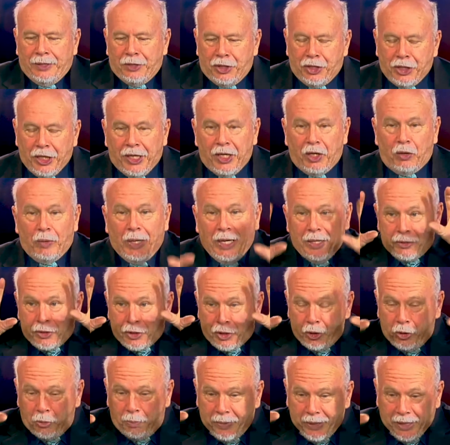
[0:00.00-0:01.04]
generate
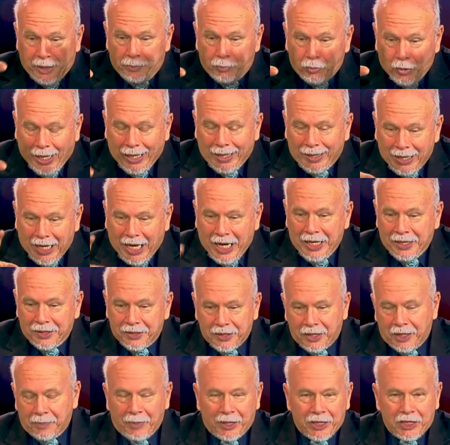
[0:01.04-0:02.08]
2 big bright lights,
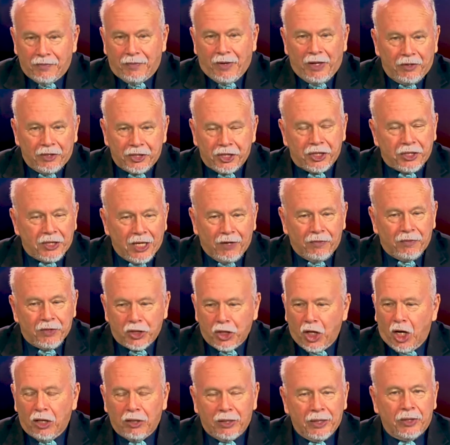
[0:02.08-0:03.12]
and a bunch of other stuff
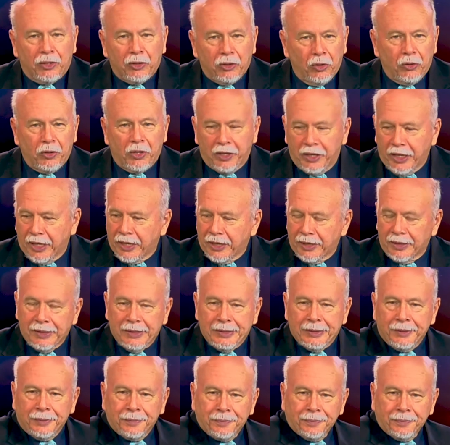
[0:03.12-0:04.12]
is all included in it.